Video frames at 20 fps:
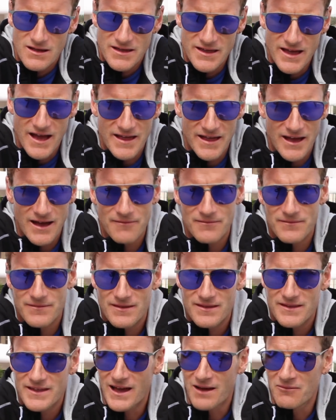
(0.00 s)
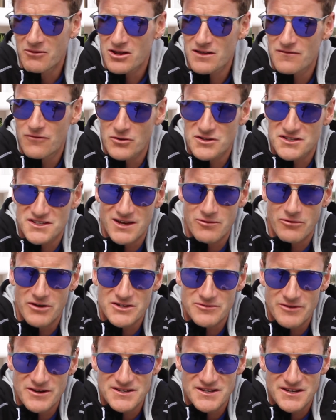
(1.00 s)
Yeah. I'm looking forward to seeing what
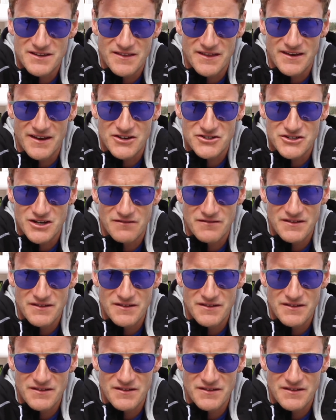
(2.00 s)
he's racing in actually.